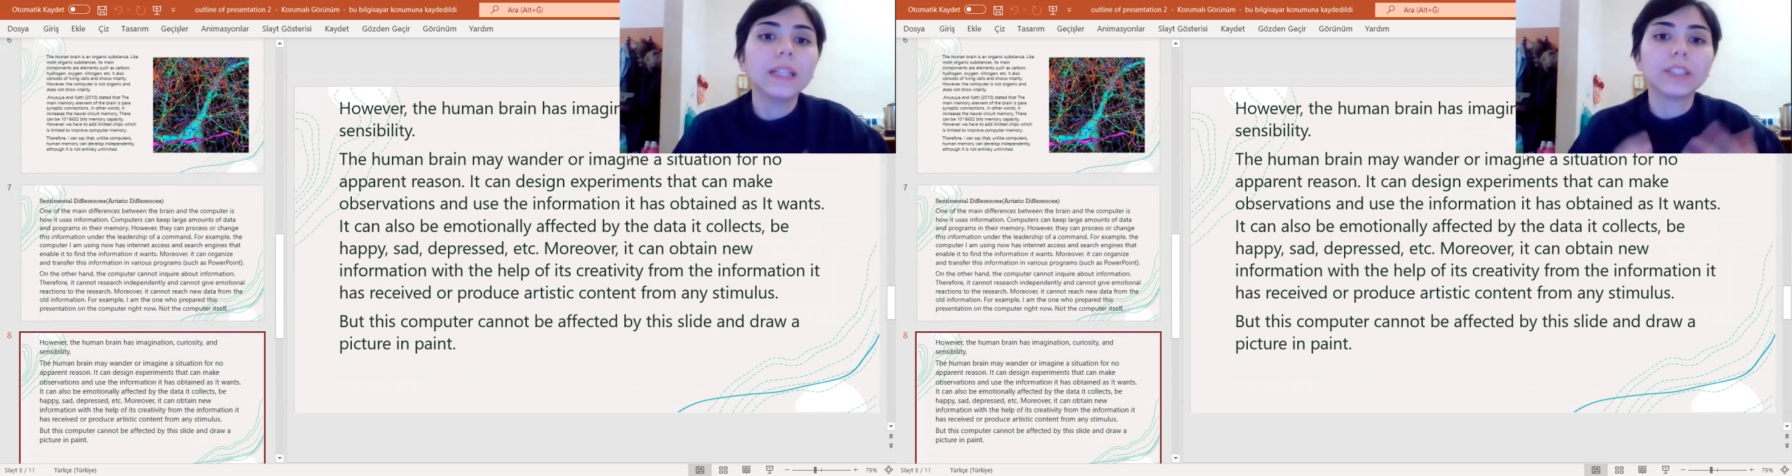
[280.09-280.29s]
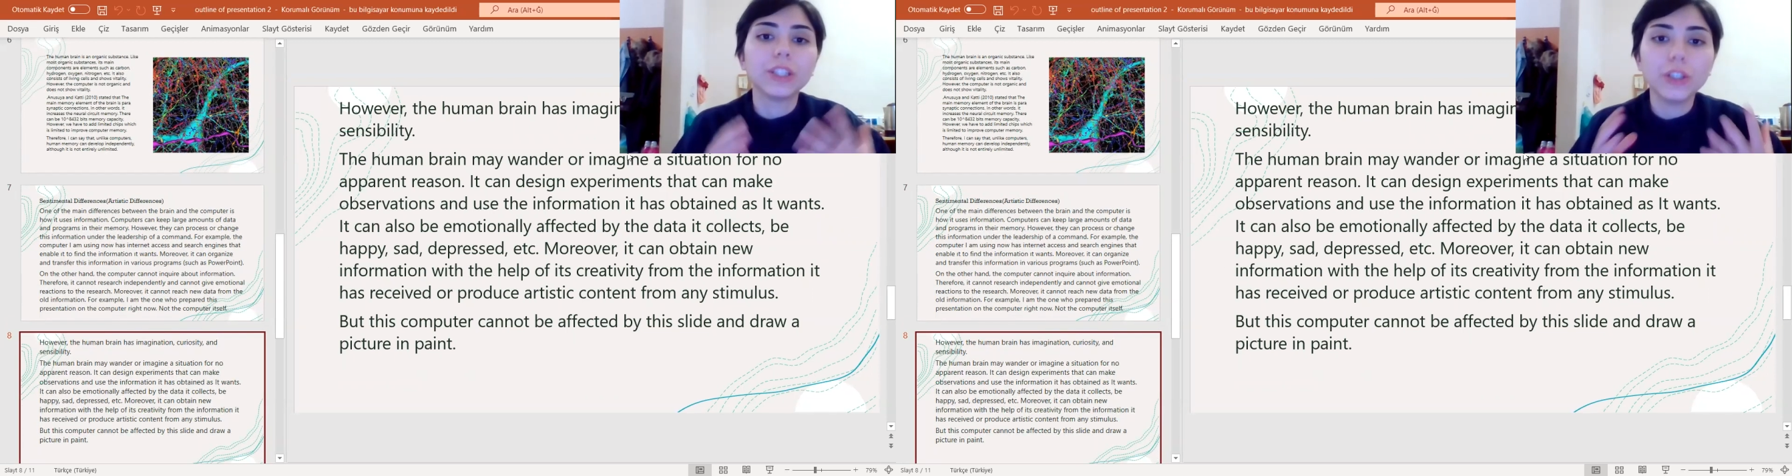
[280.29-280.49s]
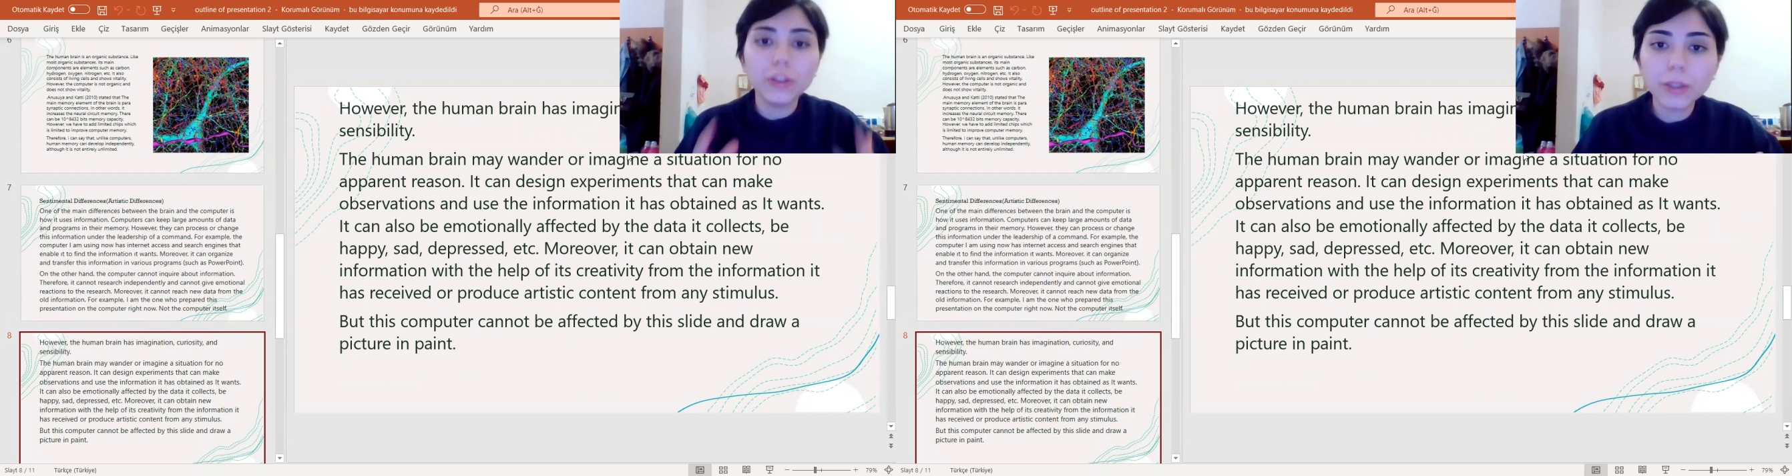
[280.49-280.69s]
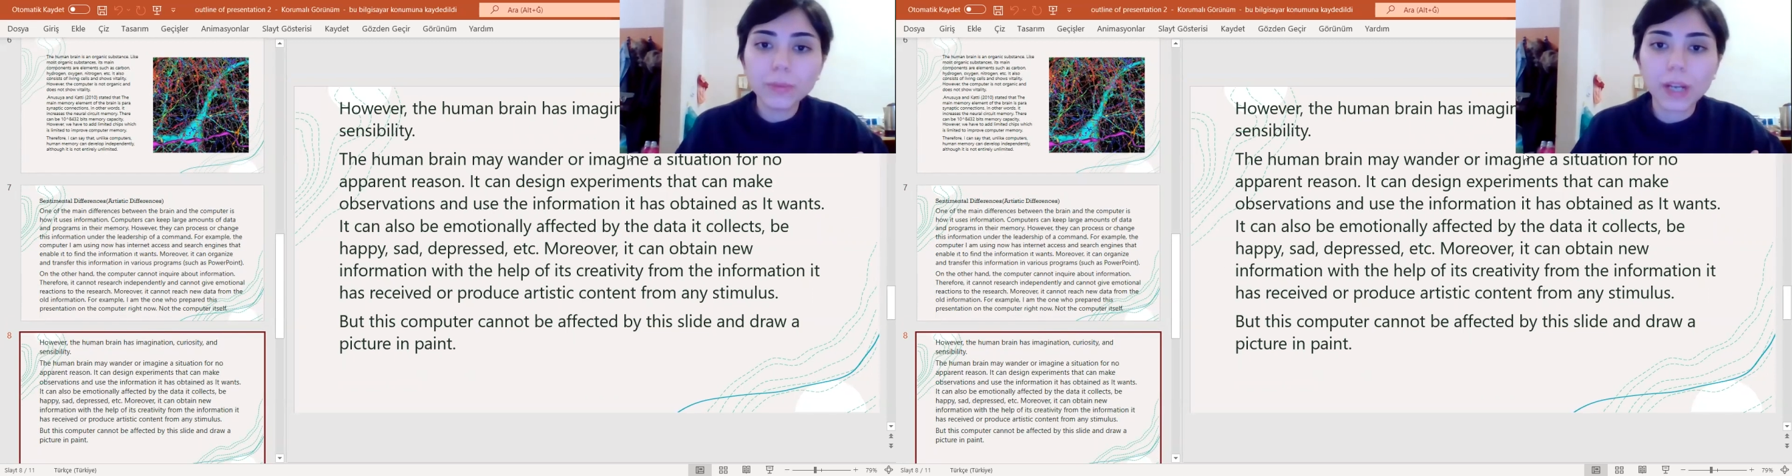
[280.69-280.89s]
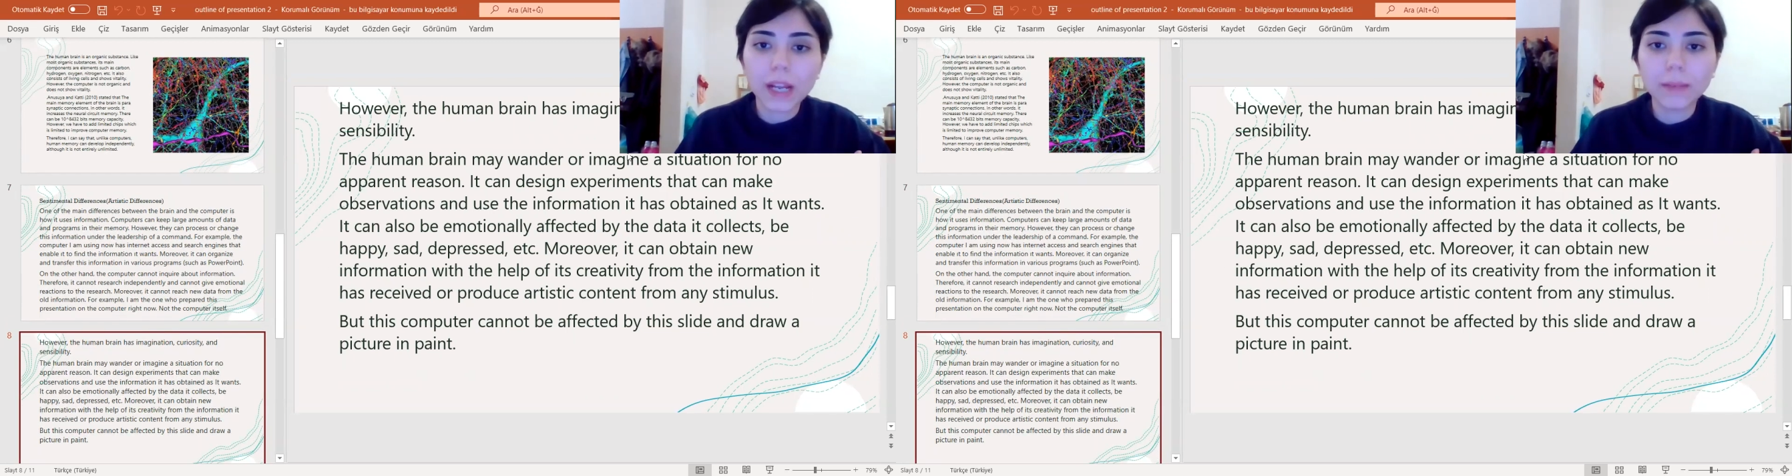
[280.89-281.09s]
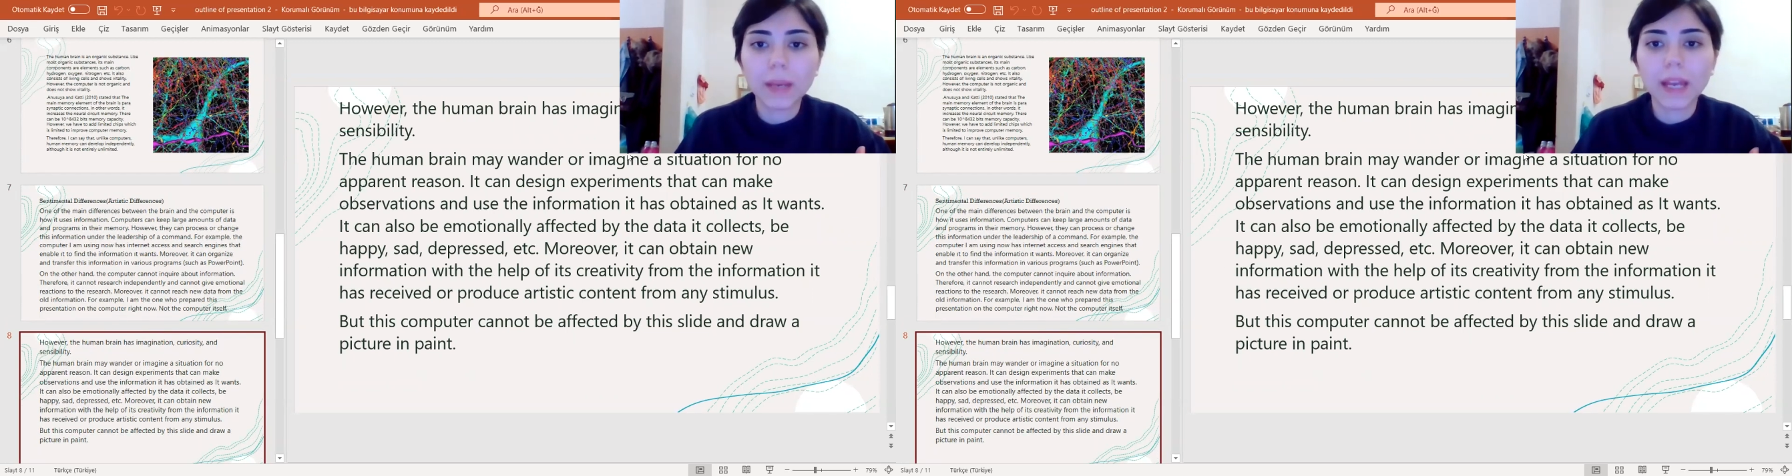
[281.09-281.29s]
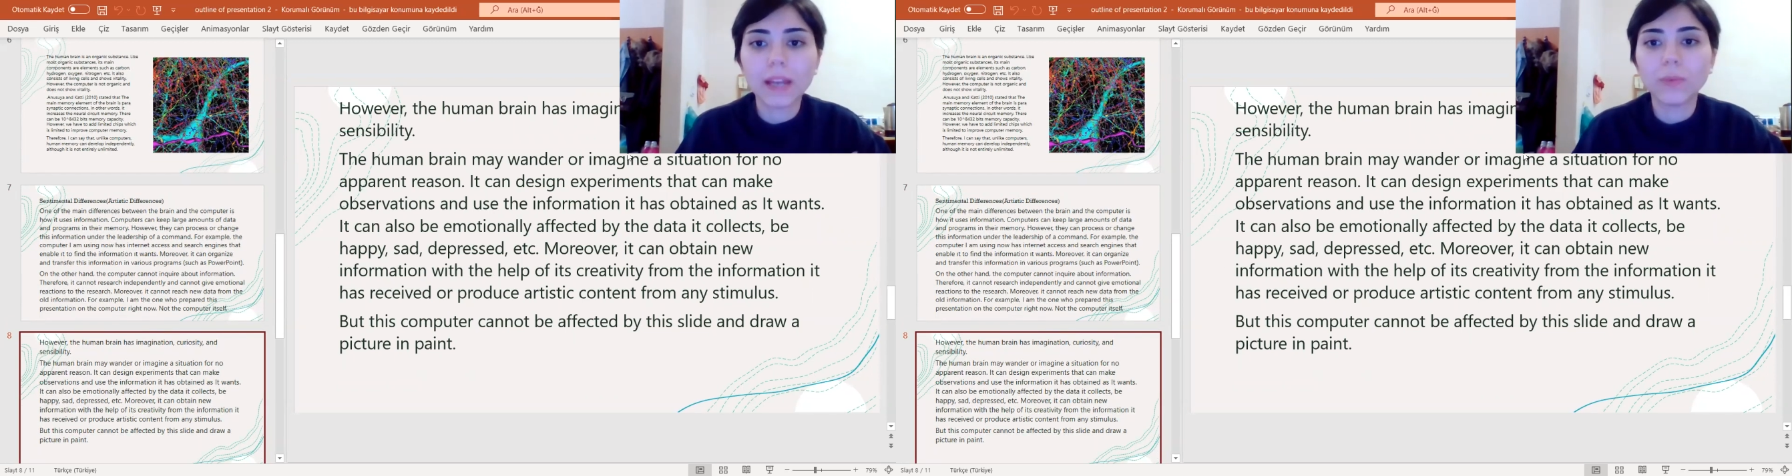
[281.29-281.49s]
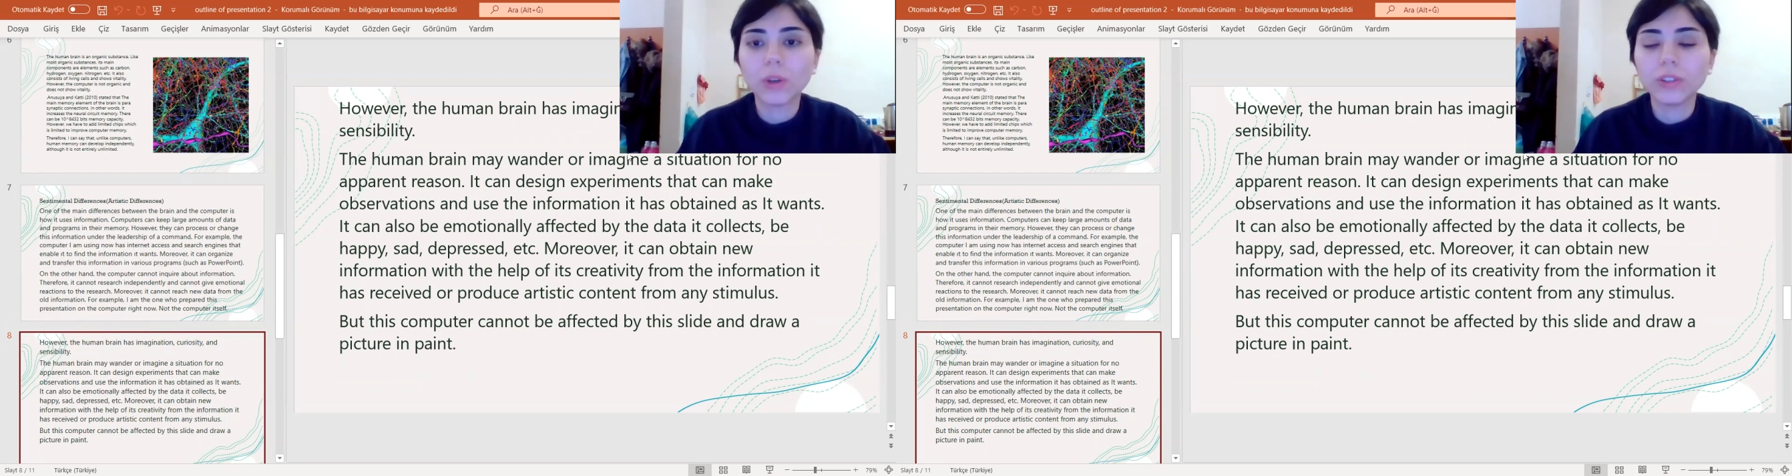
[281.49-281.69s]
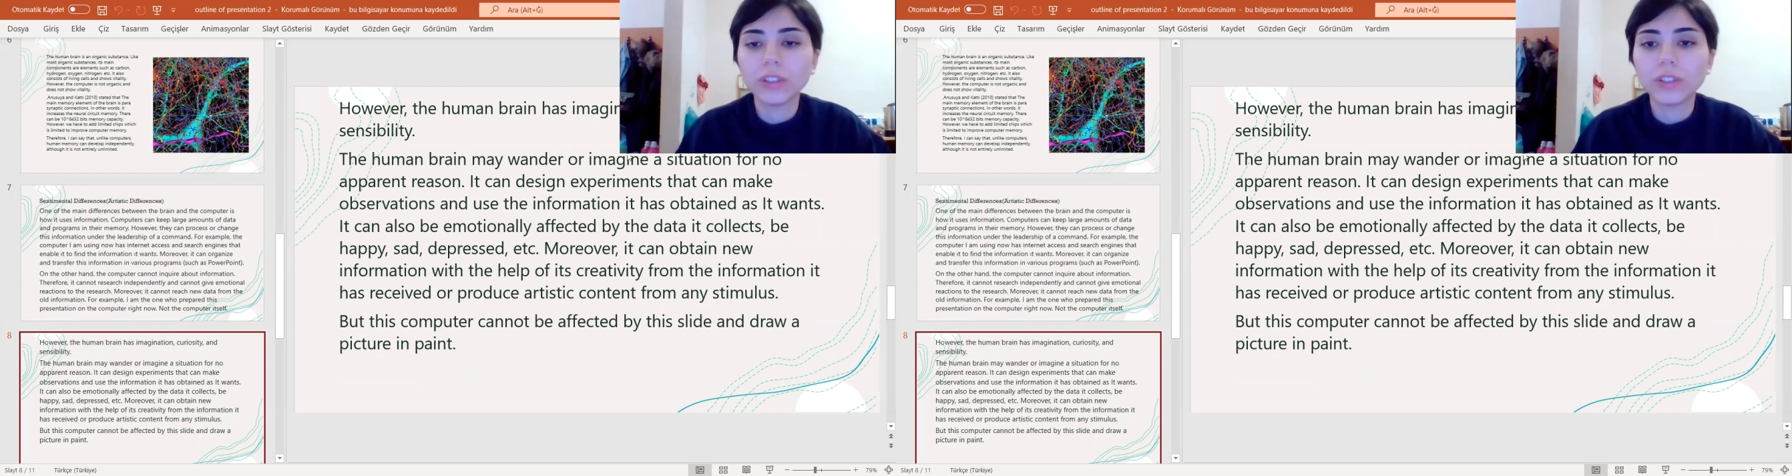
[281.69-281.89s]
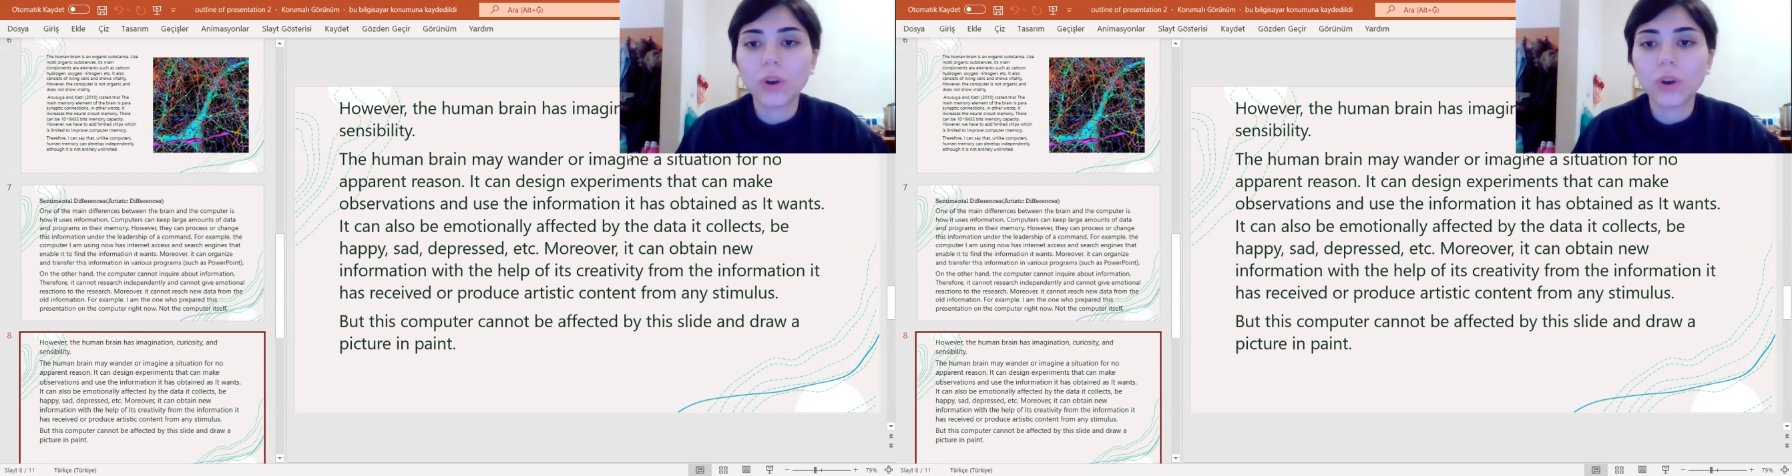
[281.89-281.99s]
The human brain may wonder